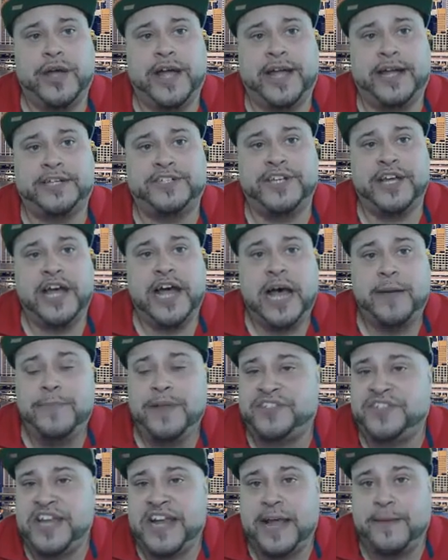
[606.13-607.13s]
And
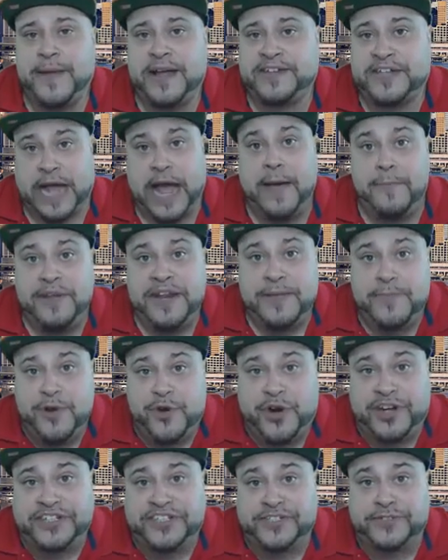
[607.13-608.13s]
I'm not saying I'm an
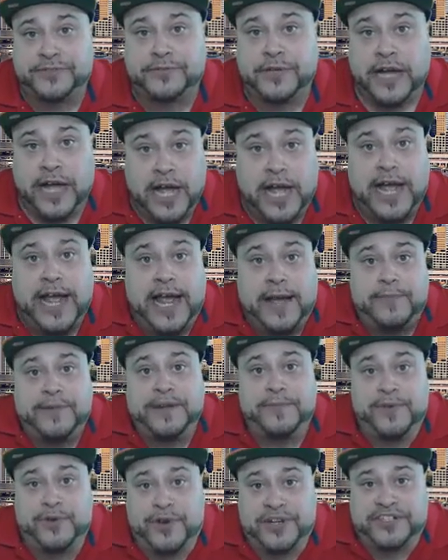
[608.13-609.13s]
immigrant. I
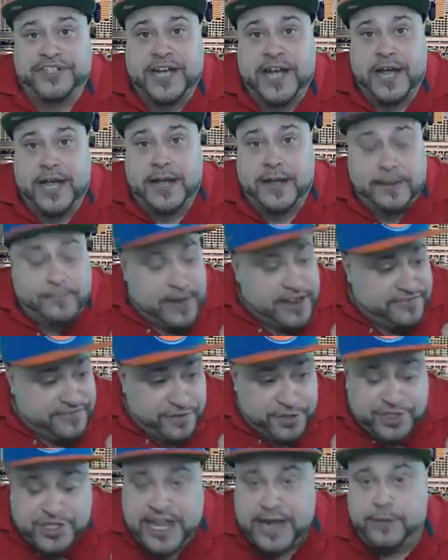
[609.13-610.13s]
am an immigrant. My
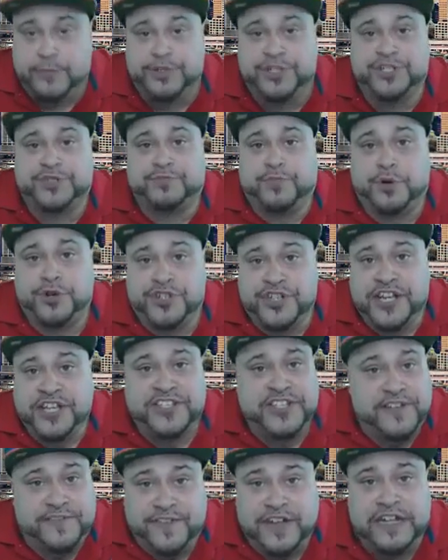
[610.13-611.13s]
first language is
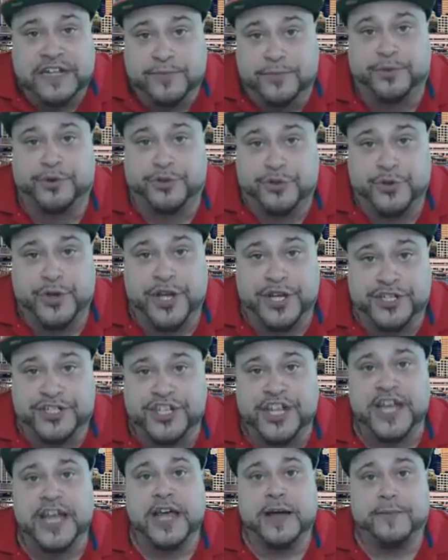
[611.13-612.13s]
Portuguese. Eu falo
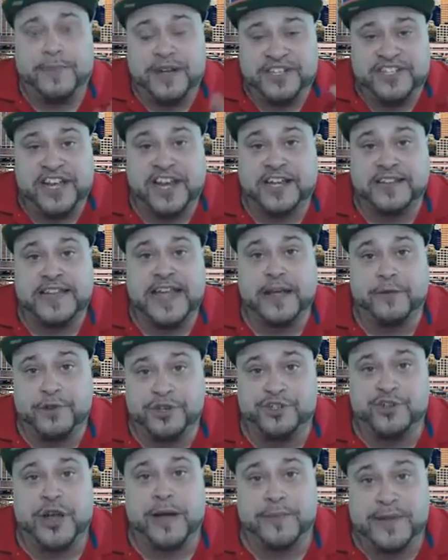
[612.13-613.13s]
português. My second
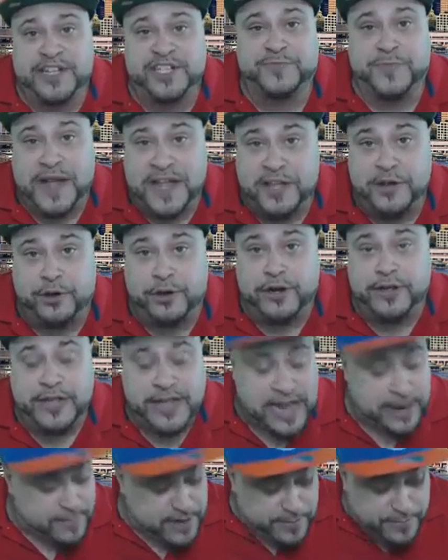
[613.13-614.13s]
language, yo hablo español.
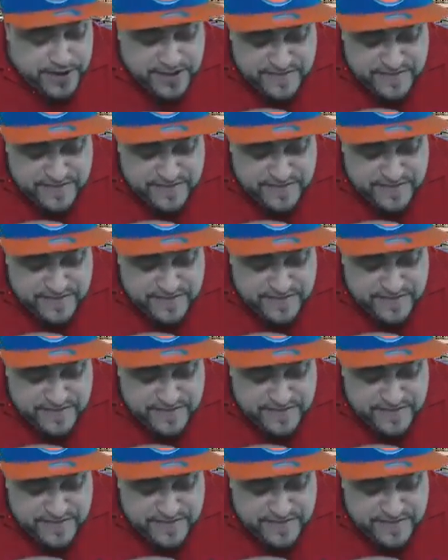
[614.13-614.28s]
Yo hablo